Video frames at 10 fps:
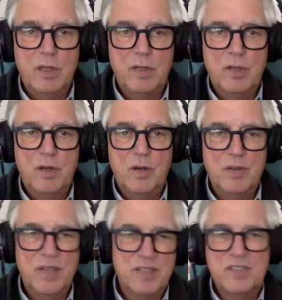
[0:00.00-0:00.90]
You
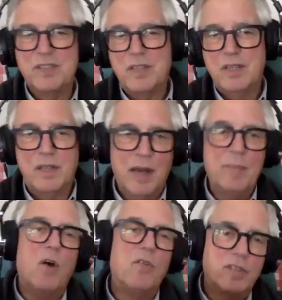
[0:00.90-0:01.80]
know, that's
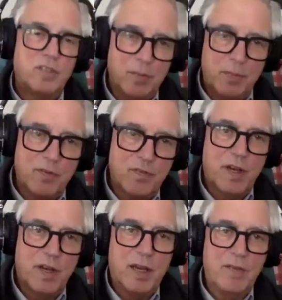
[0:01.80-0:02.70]
I'm
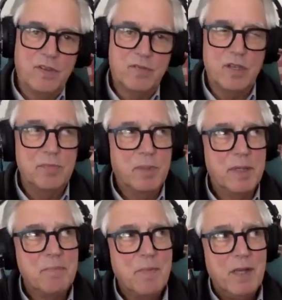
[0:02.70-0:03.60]
oversimplifying, obviously, yeah.